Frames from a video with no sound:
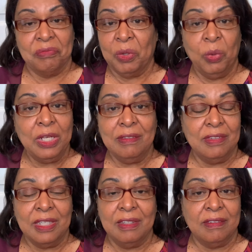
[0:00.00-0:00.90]
We didn't
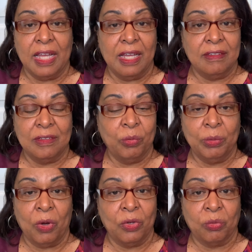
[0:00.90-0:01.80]
see any signs that we
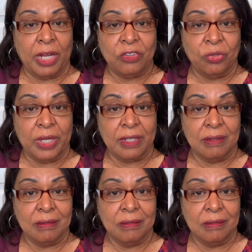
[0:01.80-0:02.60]
were on the right track